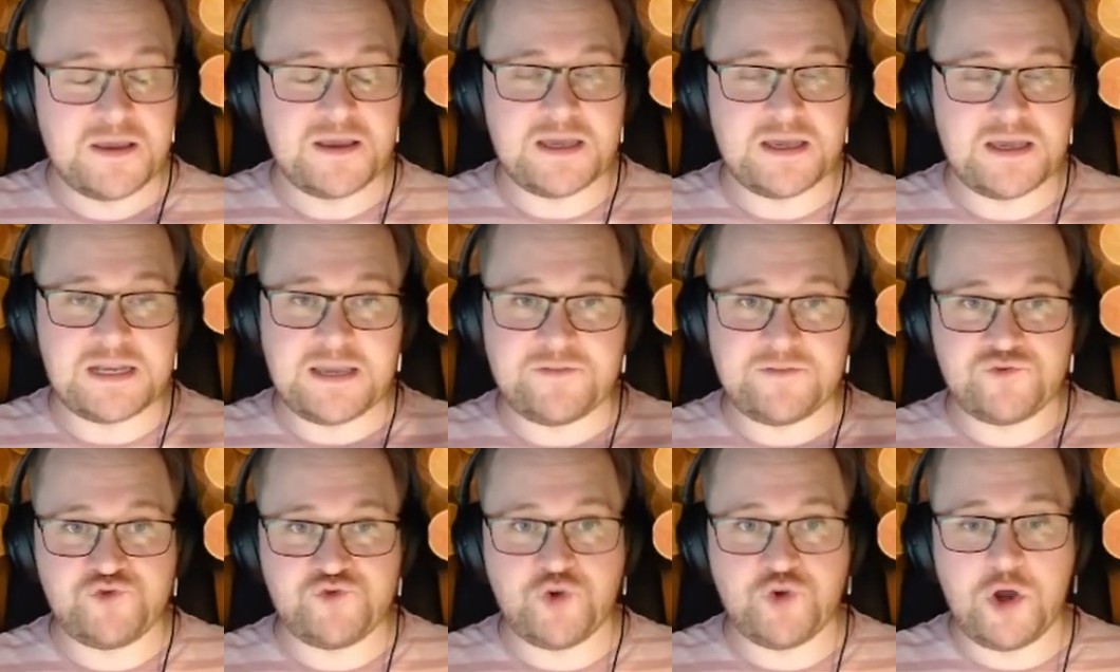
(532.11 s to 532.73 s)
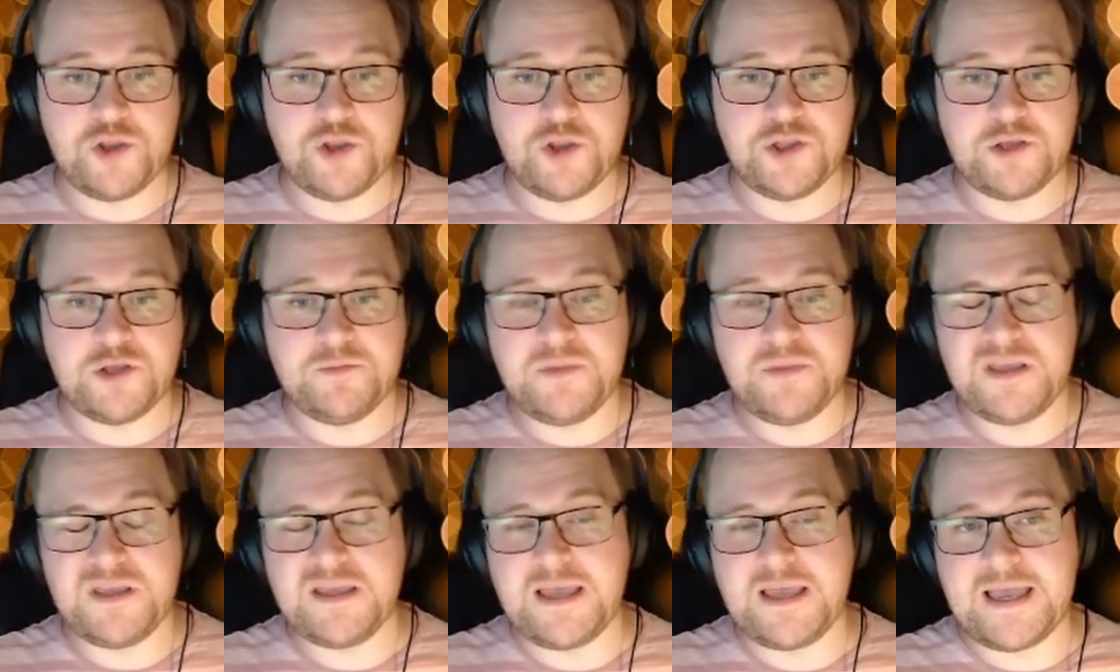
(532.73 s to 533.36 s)
And I've drawn
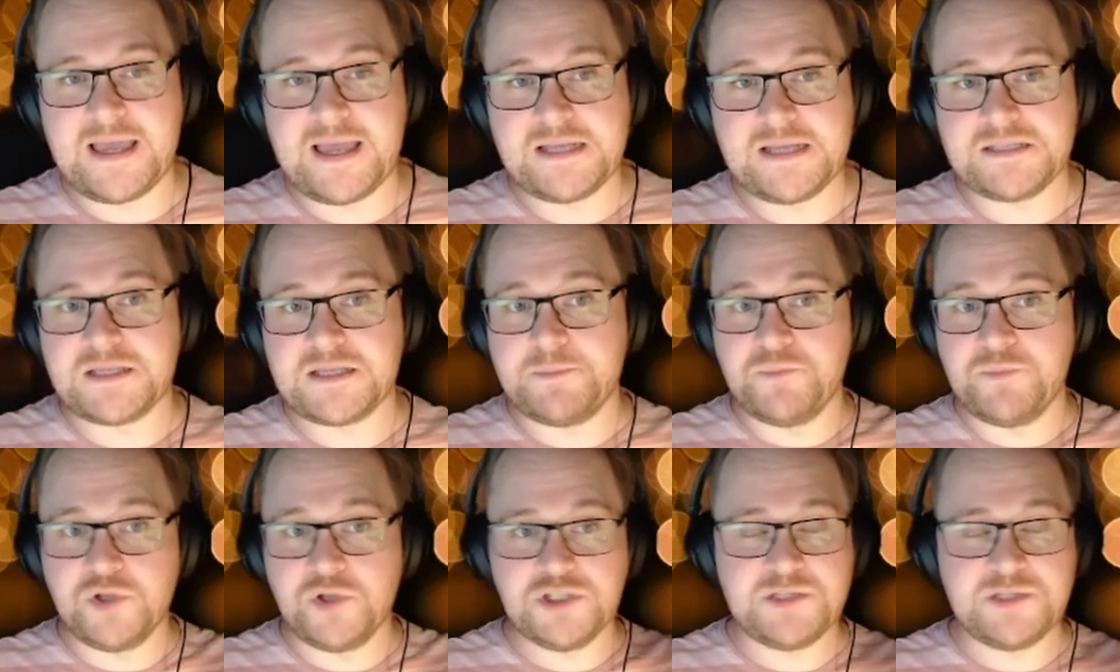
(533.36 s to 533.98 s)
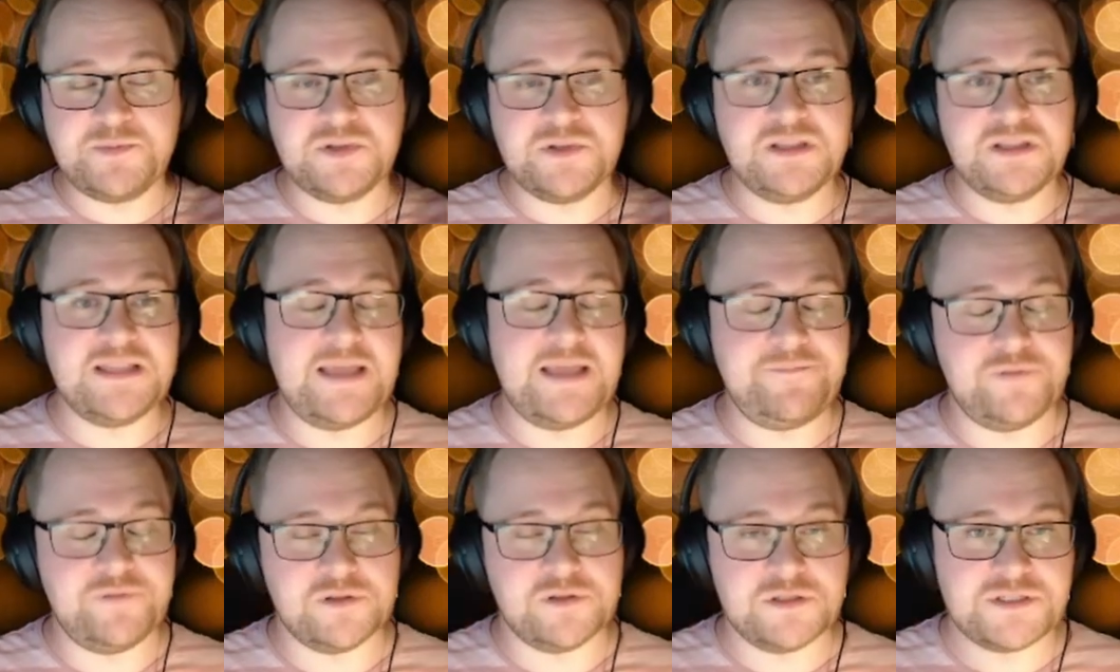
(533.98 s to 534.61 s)
them at multiple
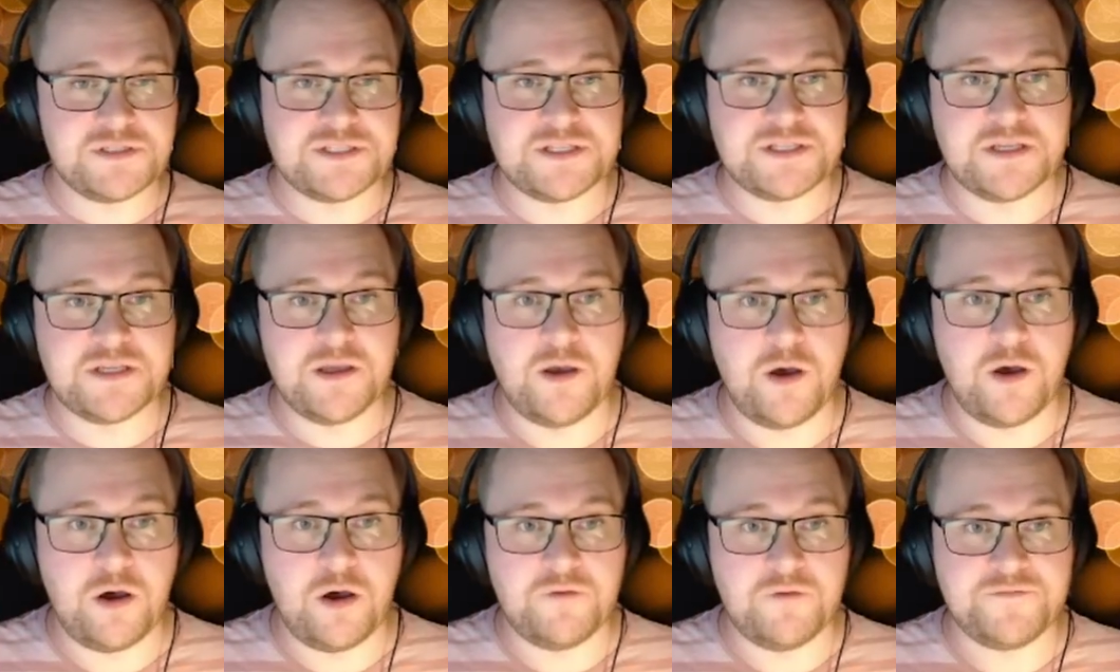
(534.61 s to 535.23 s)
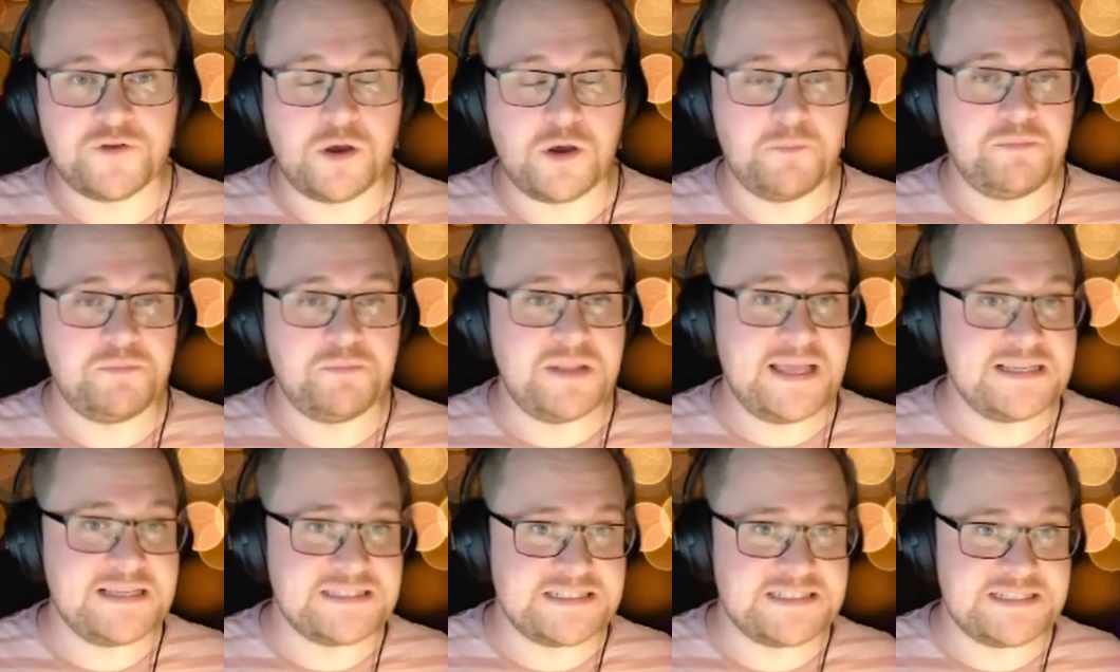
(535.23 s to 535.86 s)
levels of
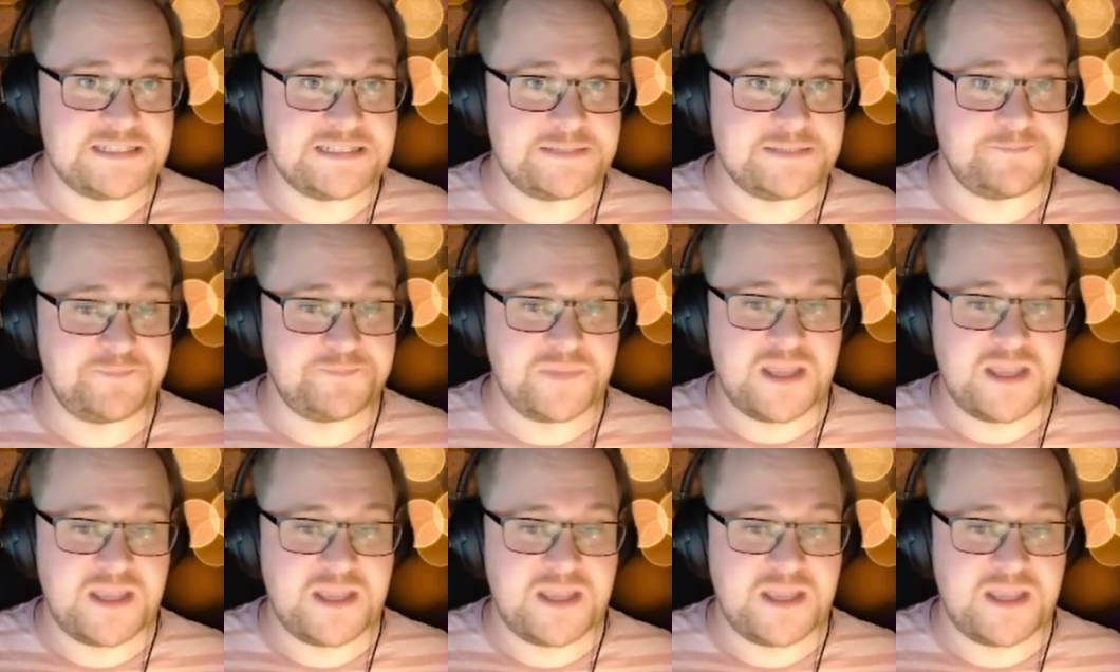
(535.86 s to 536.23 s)
complexity.